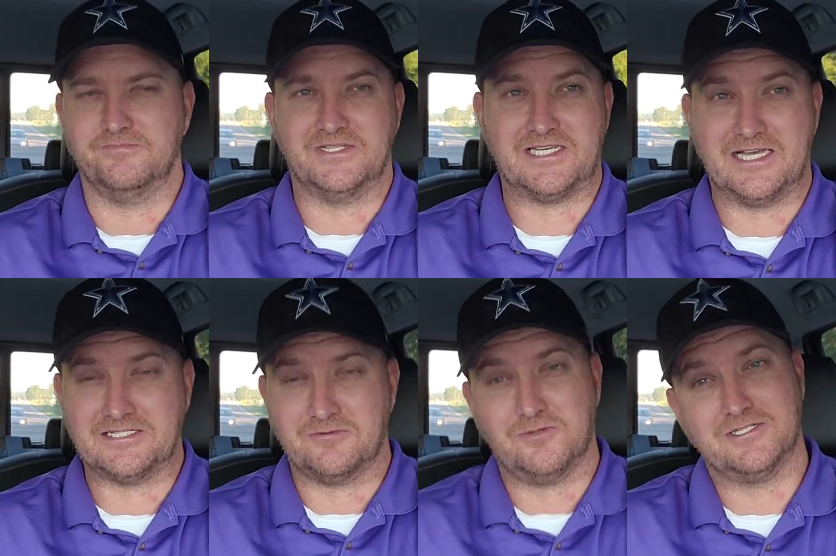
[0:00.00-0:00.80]

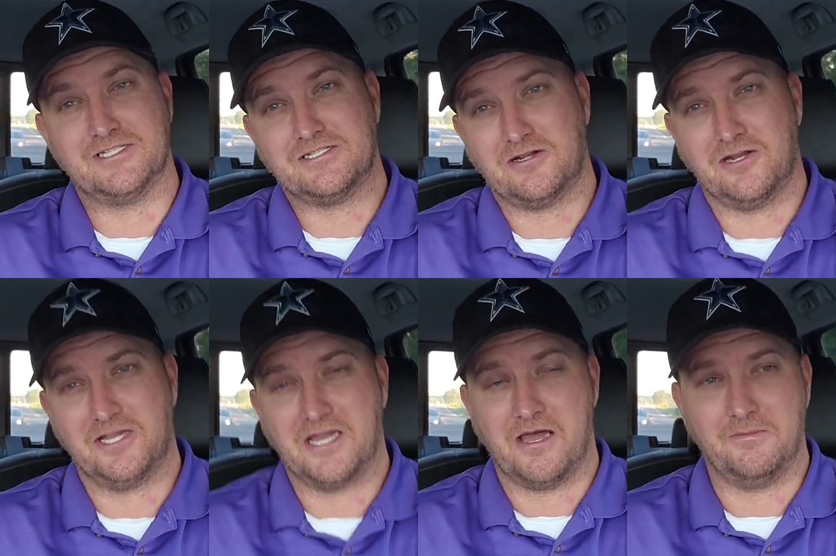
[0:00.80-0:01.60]
besides the ones that's
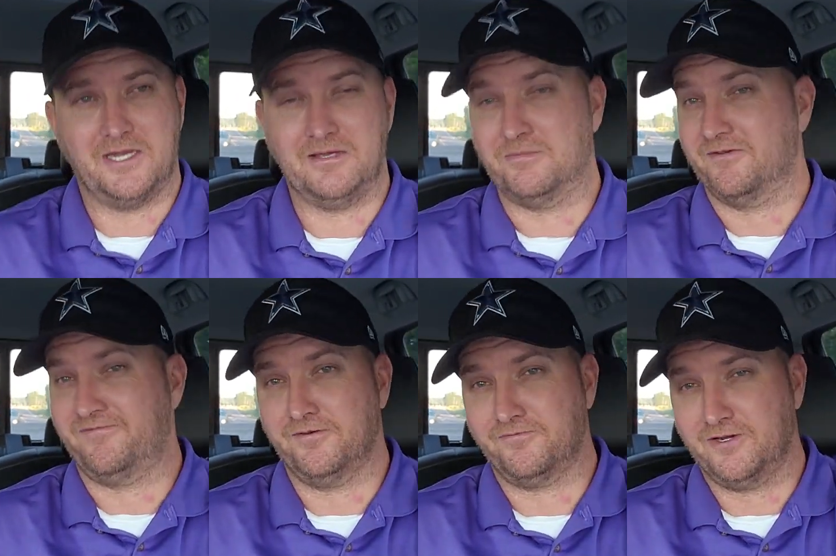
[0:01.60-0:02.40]
already commented,
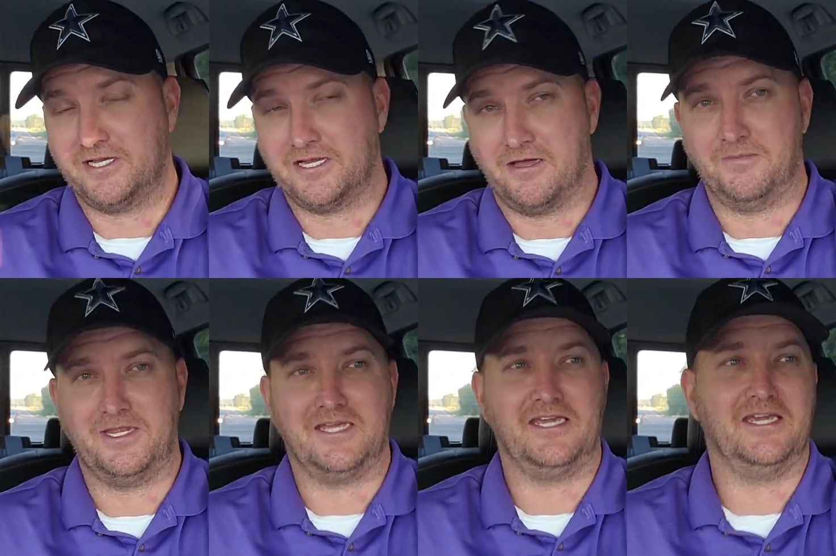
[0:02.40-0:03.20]
but feel free to
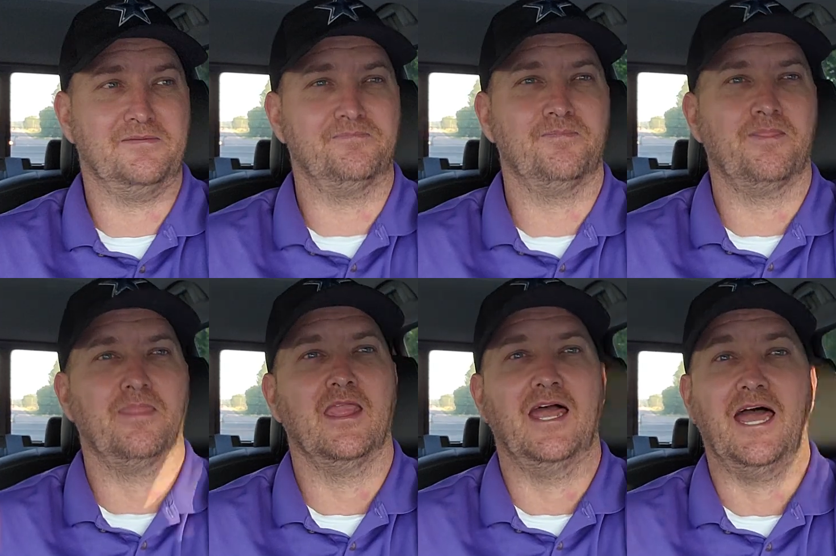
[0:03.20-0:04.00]
comment
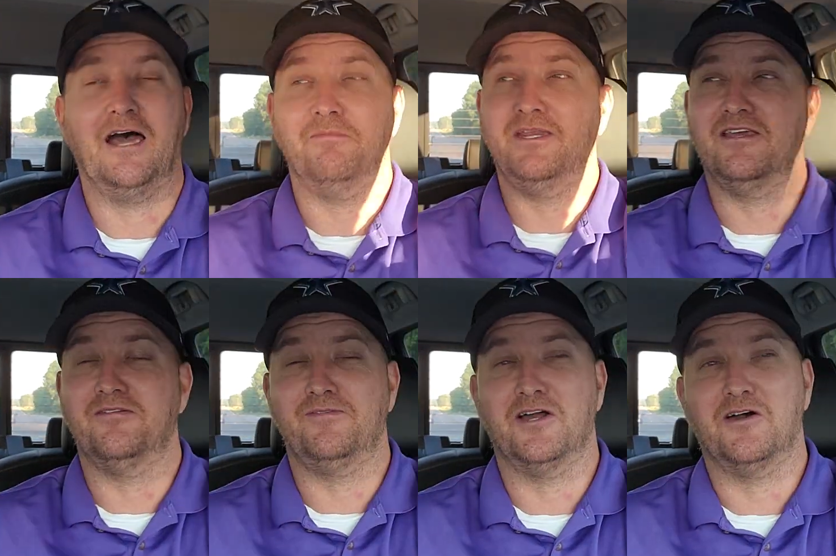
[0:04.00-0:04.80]
again, how many
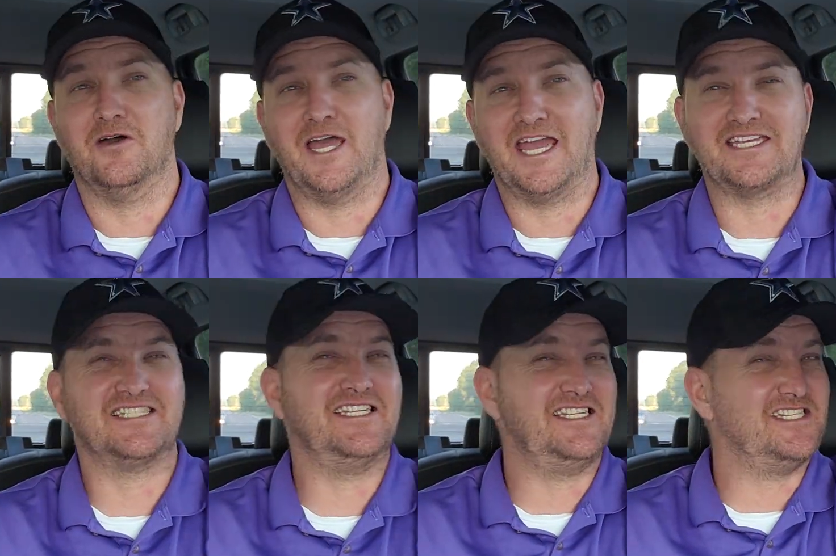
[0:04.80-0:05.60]
of y'all
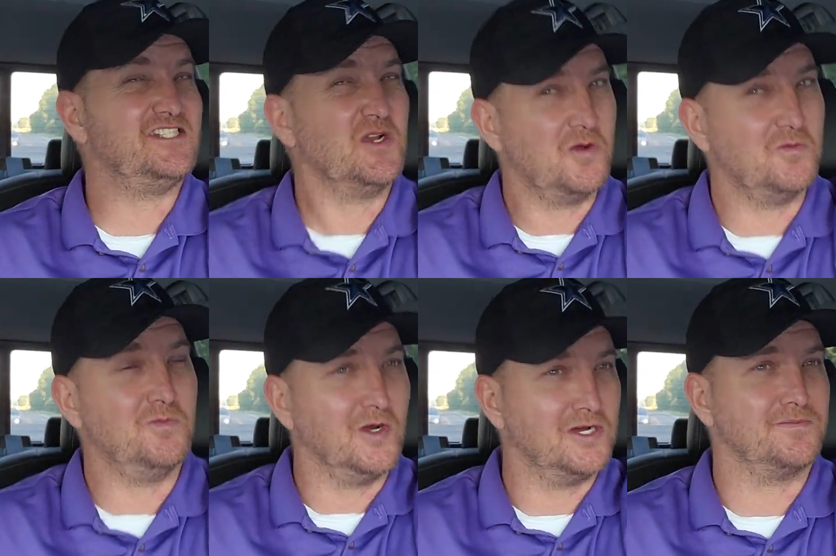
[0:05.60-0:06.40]
actually did your
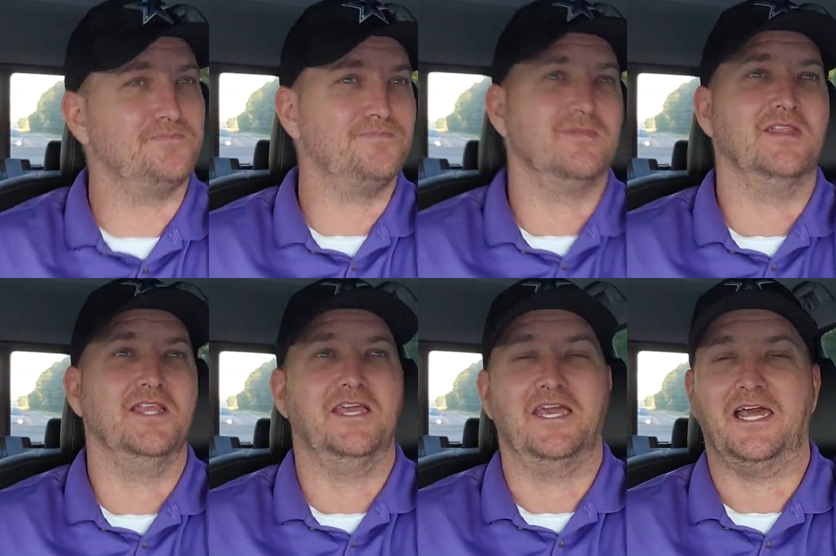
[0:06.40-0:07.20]
homework
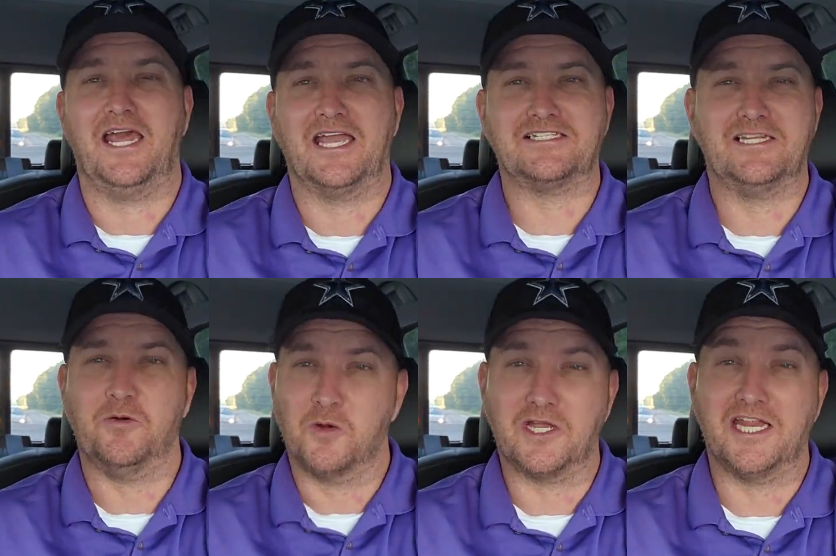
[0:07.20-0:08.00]
and actually
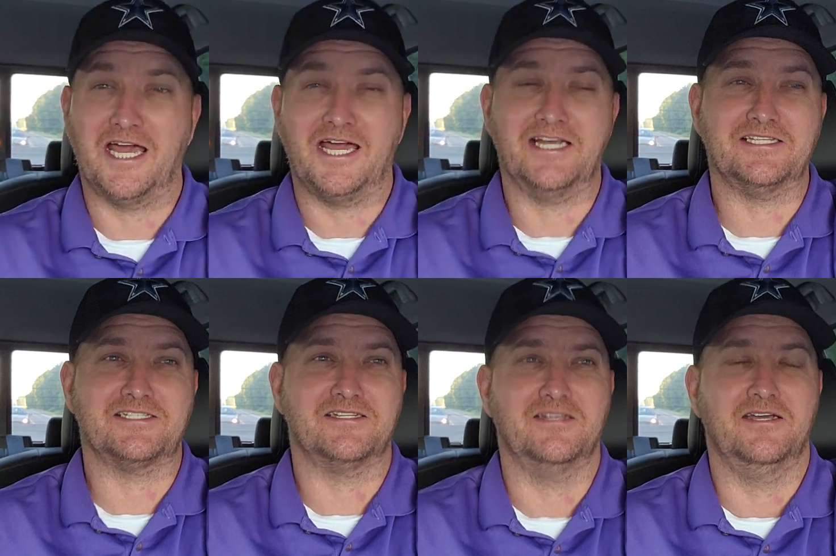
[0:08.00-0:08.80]

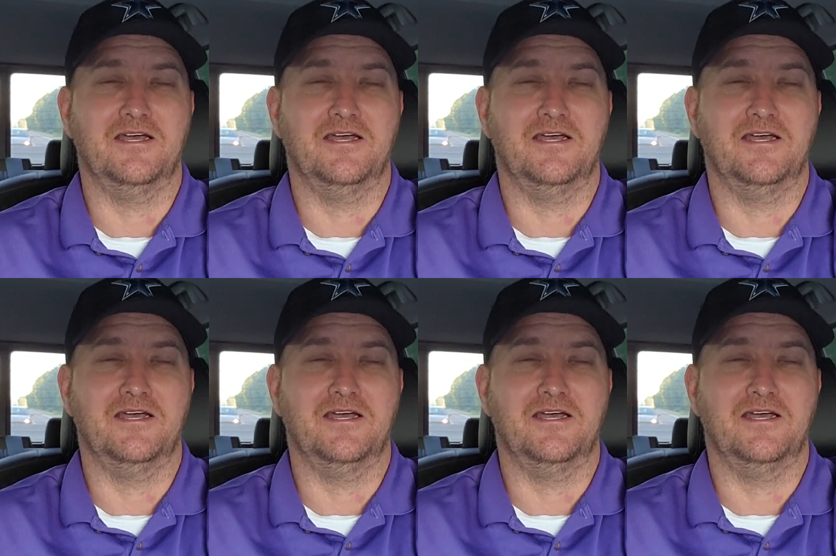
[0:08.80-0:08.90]
organized